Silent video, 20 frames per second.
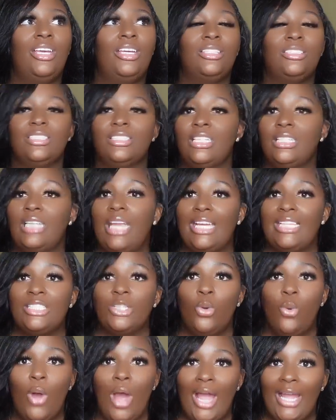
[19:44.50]
it's a nice
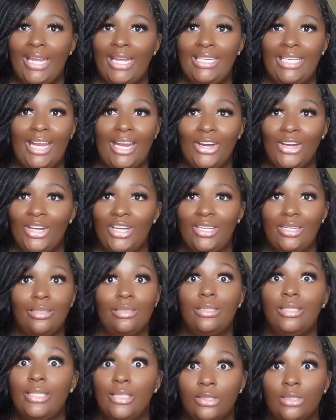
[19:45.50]
quiet area.
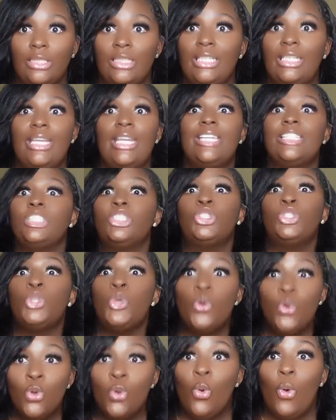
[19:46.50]
Literally, it's
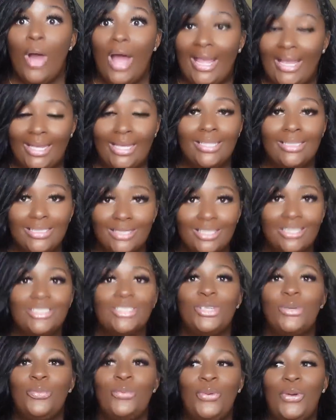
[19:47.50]
too quiet
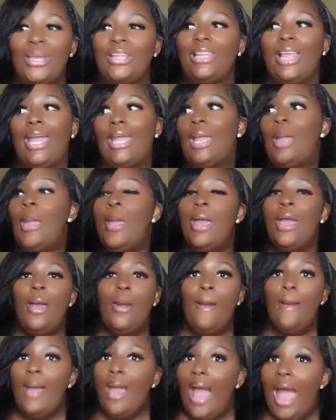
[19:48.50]
to the point, like,
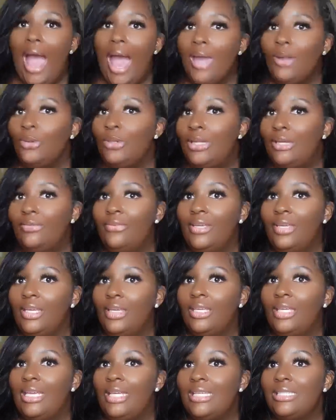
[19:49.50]
I don't even,
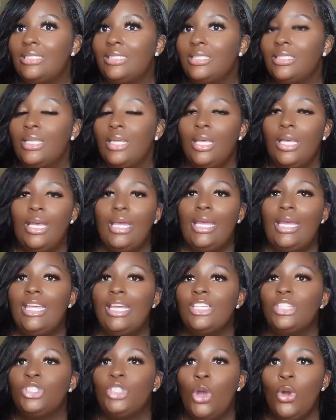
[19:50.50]
it's
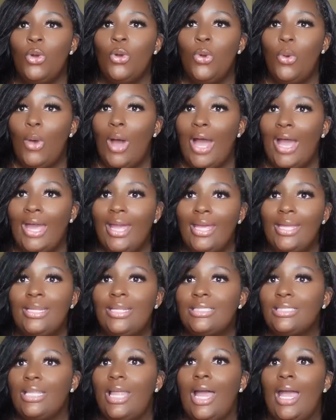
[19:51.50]
so quiet.
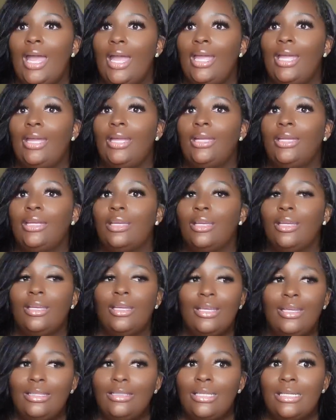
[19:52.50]
It's like
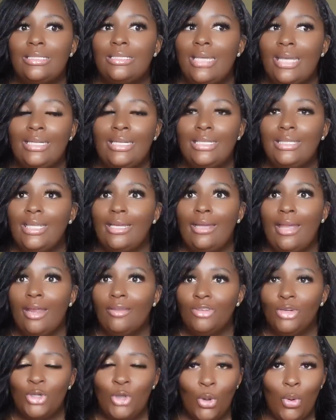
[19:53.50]
does anything
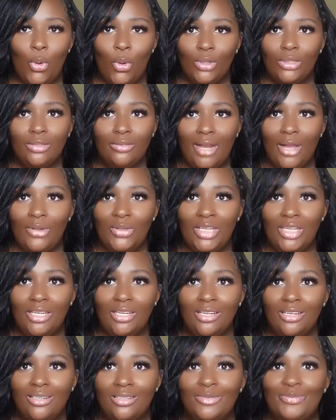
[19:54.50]
ever go on around
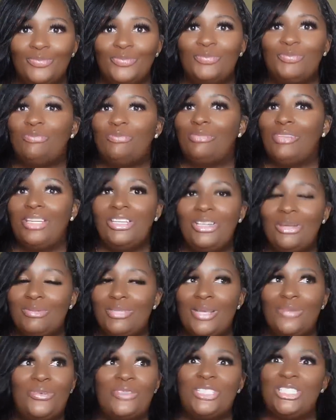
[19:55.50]
here? You know what I'm
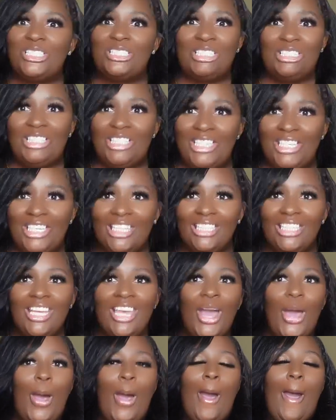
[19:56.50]
saying? Which is good.
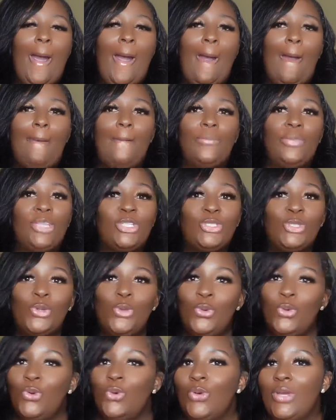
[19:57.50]
The
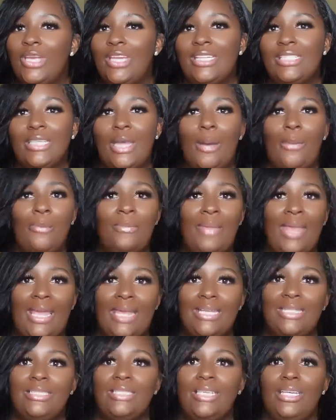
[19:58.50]
school is
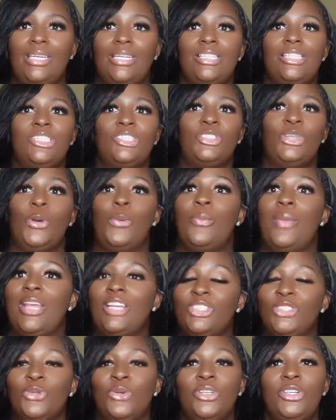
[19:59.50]
amazing. So make
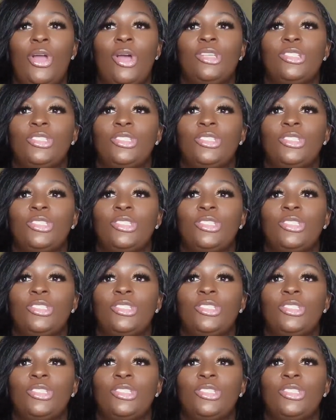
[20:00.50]
sure y'all